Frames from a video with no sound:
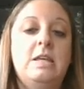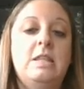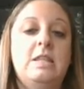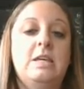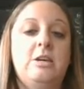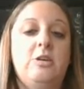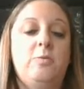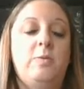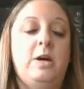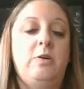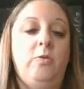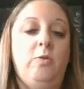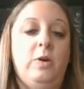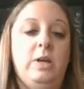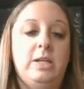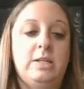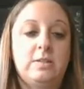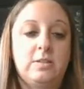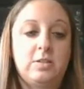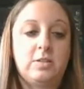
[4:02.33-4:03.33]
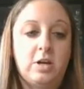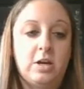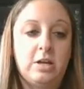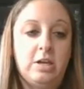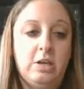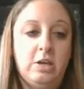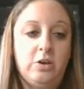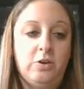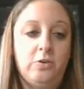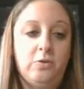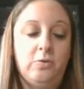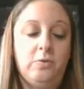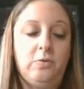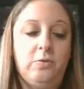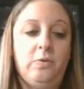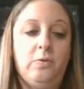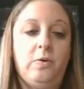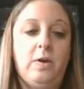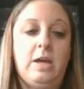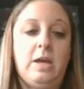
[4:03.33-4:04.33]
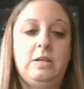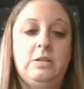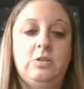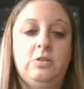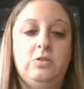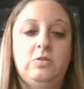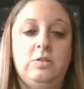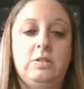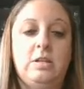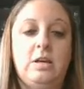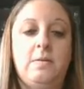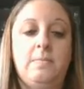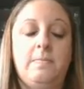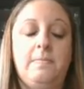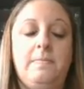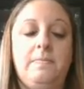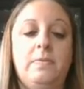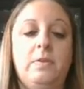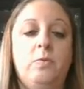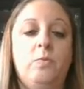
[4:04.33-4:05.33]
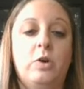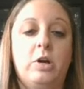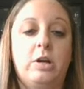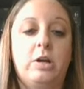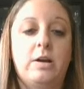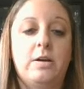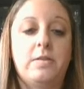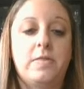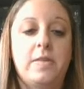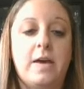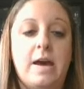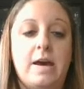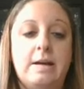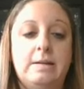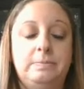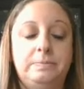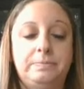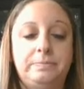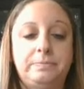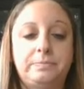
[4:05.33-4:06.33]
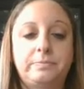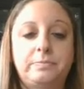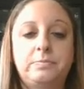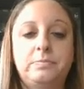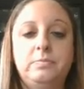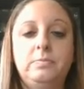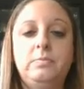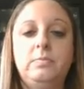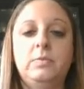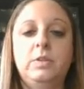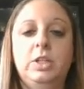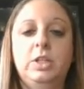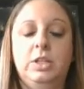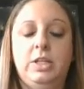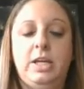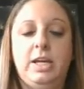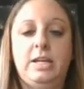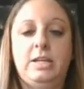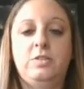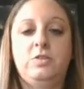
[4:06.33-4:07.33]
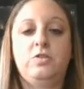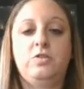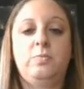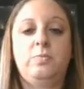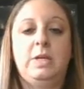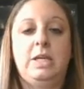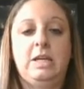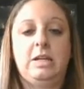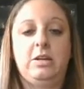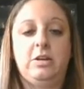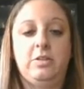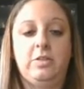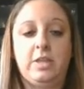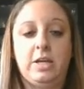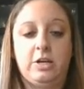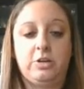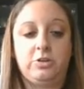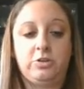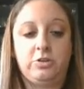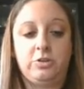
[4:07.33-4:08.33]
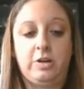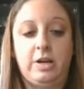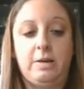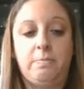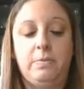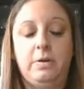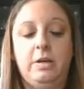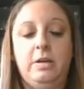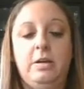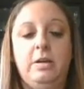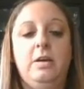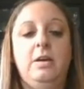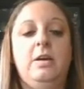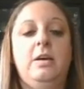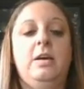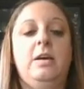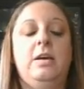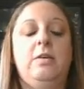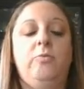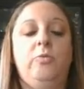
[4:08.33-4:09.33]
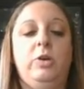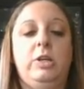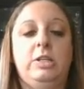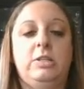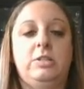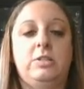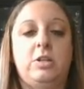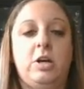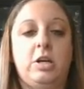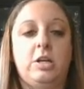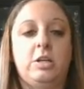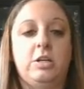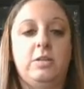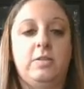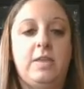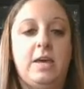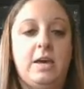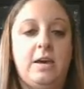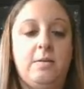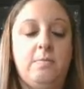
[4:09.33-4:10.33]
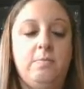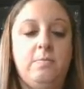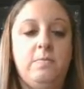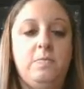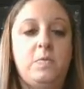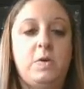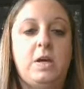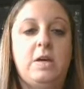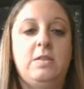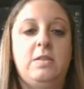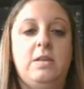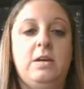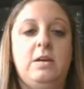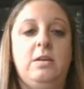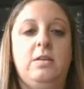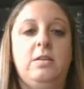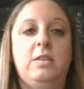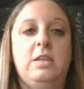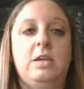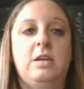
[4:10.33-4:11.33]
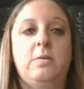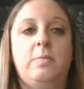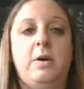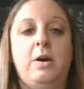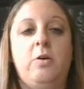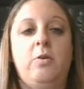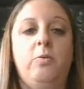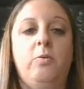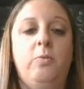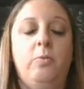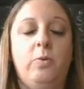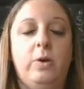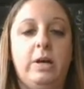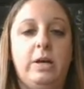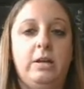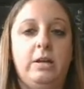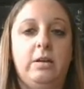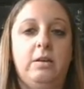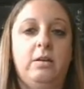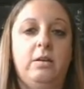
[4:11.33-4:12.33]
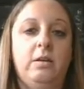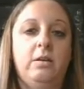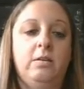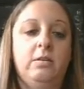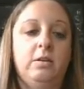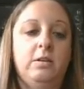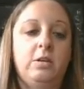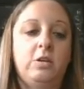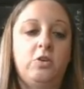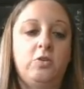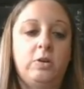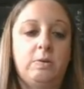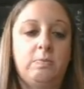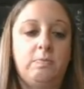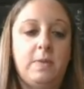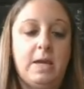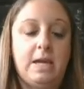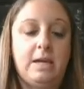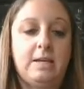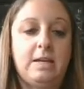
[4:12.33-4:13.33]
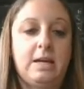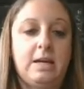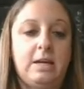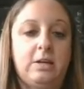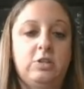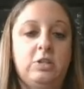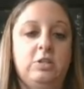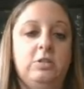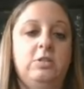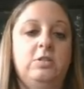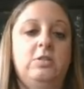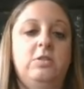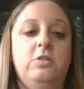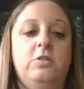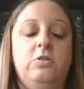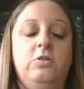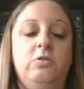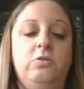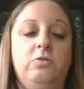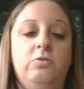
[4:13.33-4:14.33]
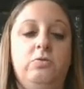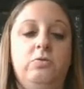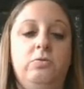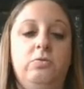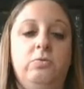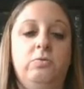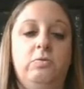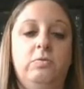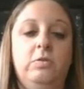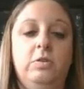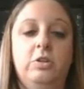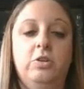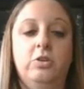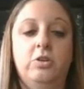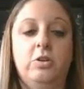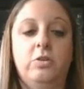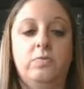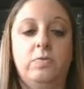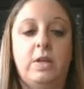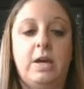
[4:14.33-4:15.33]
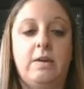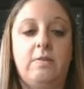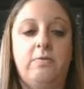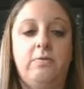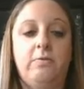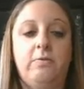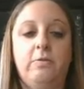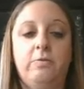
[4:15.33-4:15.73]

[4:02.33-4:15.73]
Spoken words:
Think about what it's taught you. Okay. And do some work on that. Okay. Zooming in on their trip and what it's taught them. And then think about what you can make connections to your own life